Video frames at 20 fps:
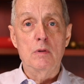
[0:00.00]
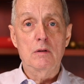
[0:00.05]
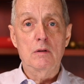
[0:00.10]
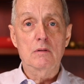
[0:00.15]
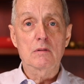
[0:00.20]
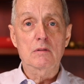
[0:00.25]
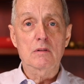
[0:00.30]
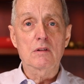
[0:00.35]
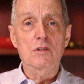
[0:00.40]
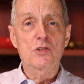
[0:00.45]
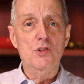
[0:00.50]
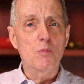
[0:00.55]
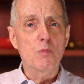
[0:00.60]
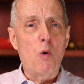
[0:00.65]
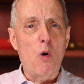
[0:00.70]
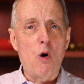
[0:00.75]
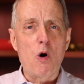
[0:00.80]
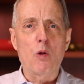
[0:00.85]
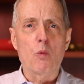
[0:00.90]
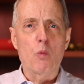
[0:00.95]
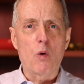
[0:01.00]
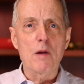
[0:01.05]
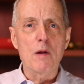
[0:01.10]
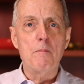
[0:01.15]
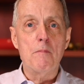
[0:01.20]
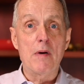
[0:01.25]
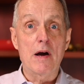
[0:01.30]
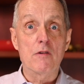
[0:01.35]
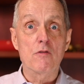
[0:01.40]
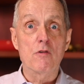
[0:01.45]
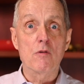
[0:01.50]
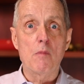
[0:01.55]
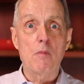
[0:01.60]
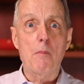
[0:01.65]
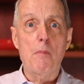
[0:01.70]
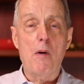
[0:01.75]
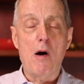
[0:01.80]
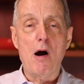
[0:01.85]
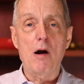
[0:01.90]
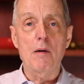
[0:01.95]
a small one bedroom
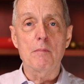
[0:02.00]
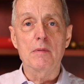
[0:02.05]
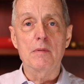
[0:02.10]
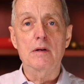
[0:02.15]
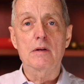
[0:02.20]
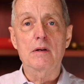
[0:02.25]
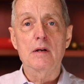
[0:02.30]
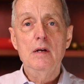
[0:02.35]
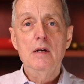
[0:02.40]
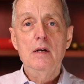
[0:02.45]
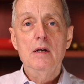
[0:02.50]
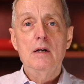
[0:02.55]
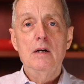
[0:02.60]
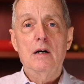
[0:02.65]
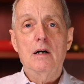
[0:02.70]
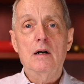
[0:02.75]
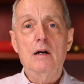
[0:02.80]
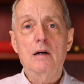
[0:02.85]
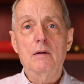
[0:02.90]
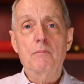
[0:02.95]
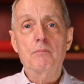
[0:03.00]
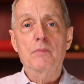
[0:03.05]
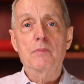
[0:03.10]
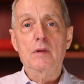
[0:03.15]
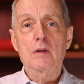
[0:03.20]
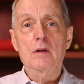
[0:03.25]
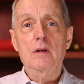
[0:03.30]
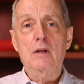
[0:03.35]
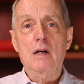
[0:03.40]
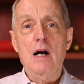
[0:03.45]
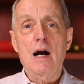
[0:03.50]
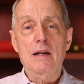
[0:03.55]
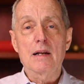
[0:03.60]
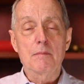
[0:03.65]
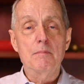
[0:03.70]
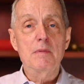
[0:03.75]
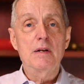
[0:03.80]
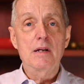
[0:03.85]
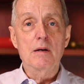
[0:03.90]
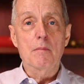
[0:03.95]
apartment, a
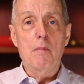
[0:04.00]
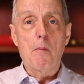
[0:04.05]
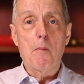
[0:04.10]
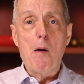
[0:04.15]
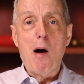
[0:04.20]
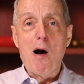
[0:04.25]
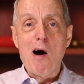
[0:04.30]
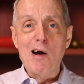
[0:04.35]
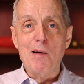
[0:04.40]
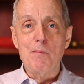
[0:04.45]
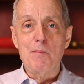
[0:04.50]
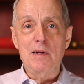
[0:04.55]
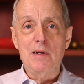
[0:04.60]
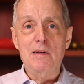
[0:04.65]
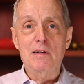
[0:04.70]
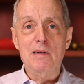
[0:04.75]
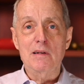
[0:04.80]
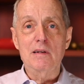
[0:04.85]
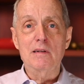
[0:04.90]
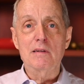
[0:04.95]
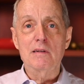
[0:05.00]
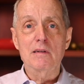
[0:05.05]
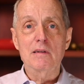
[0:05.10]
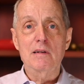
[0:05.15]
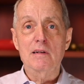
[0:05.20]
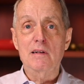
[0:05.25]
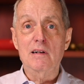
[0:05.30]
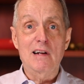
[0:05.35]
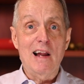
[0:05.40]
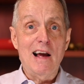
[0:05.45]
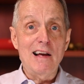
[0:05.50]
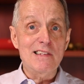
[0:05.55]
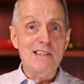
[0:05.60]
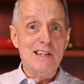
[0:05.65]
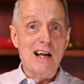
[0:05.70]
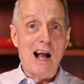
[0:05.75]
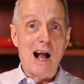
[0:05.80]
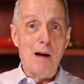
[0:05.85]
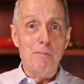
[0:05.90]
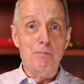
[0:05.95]
condominium apartment in a nice
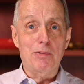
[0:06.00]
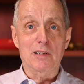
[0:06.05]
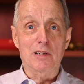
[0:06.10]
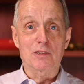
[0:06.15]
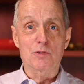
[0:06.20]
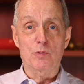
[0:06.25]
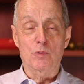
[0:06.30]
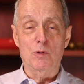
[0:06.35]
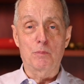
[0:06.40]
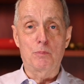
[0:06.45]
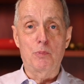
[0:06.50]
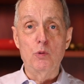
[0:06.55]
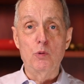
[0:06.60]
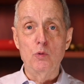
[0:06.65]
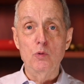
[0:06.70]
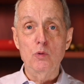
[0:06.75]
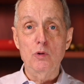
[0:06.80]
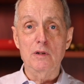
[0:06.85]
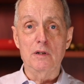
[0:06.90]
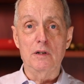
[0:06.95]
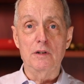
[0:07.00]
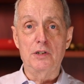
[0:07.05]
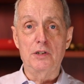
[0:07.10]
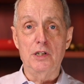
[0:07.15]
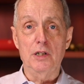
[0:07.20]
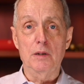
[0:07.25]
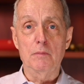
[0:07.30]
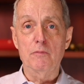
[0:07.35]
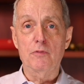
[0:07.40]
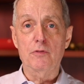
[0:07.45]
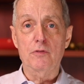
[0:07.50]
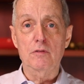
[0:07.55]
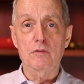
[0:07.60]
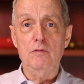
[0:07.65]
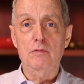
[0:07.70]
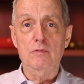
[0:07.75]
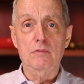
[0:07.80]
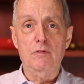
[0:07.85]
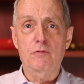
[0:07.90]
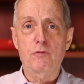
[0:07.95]
complex with a pool and a gym
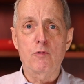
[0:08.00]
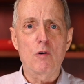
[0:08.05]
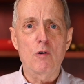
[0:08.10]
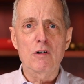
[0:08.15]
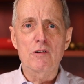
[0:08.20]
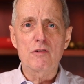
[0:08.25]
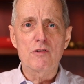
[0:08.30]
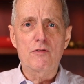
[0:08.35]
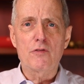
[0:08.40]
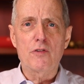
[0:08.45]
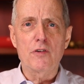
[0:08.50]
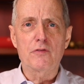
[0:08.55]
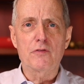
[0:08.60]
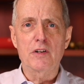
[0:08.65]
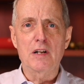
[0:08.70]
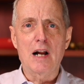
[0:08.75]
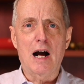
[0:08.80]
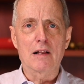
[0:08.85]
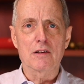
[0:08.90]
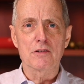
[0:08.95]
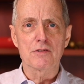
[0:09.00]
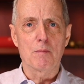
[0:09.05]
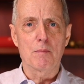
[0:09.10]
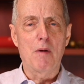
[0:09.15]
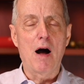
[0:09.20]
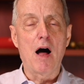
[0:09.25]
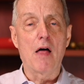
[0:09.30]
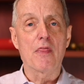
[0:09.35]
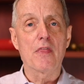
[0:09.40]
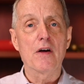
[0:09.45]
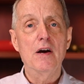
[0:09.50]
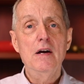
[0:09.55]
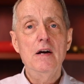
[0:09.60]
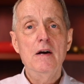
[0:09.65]
for $450 a month.